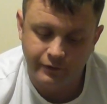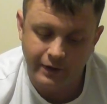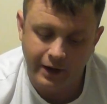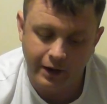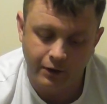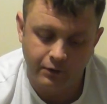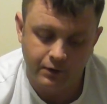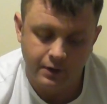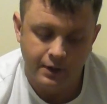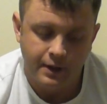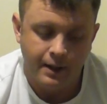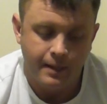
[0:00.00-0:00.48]

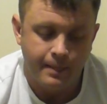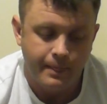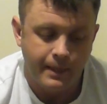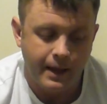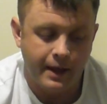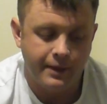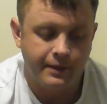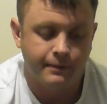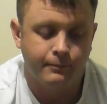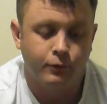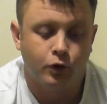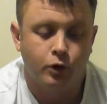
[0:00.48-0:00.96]
Now
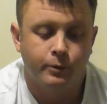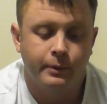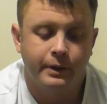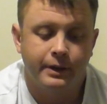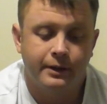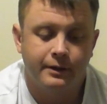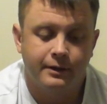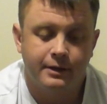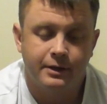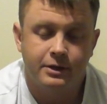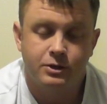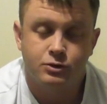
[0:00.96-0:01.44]
at the
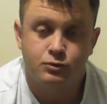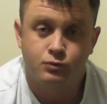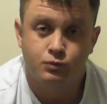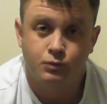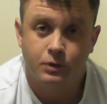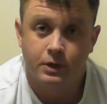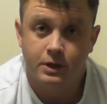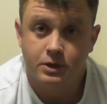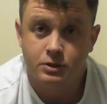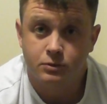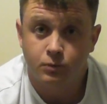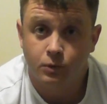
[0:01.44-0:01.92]
moment
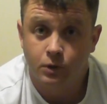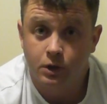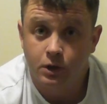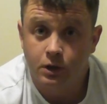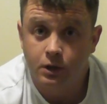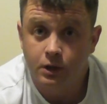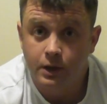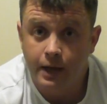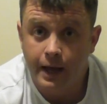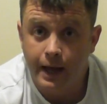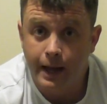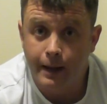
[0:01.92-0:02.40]
these
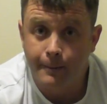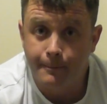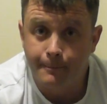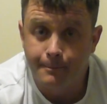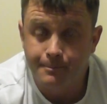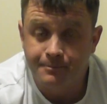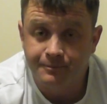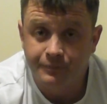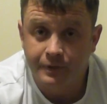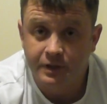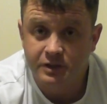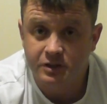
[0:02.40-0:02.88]

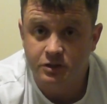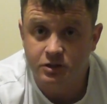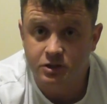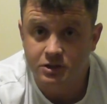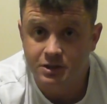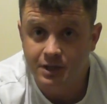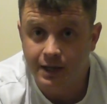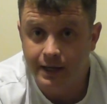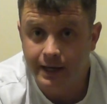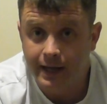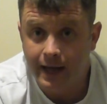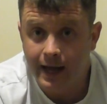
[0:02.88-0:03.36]
are
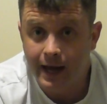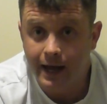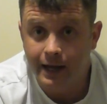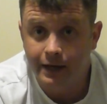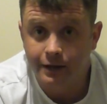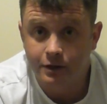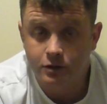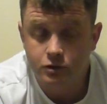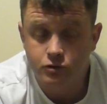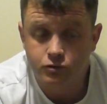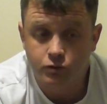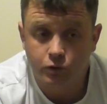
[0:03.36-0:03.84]
just like
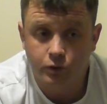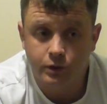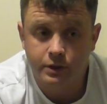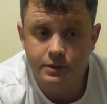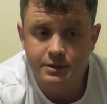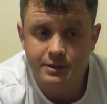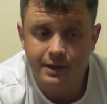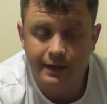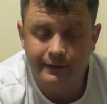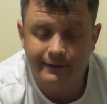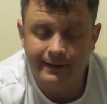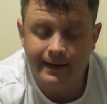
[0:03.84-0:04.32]
hand
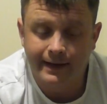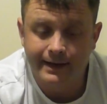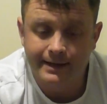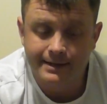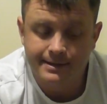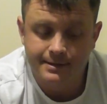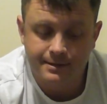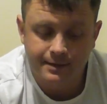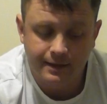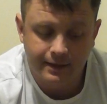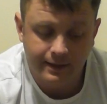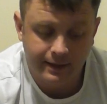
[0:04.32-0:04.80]
drawings that
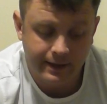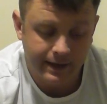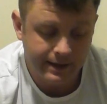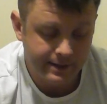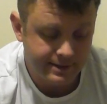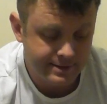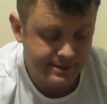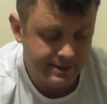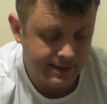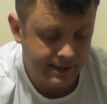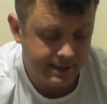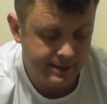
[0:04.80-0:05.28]

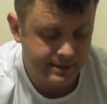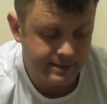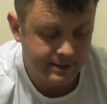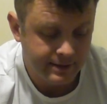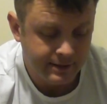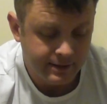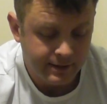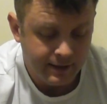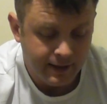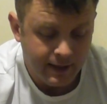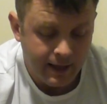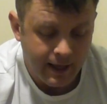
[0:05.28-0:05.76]
Dennis did,
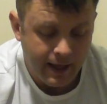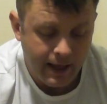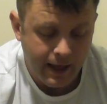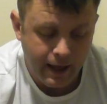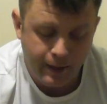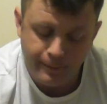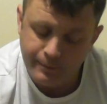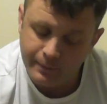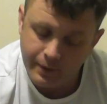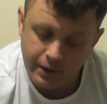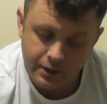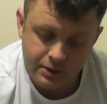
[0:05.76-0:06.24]

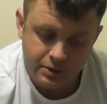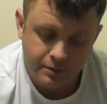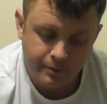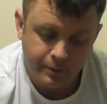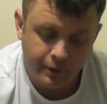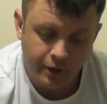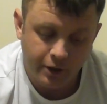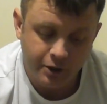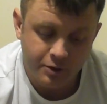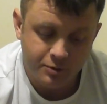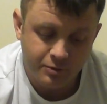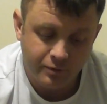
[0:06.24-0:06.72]
and to
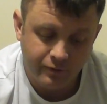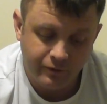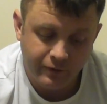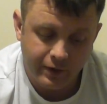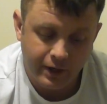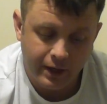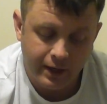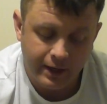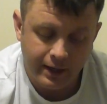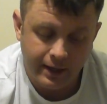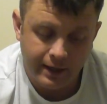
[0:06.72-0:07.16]
be honest with you,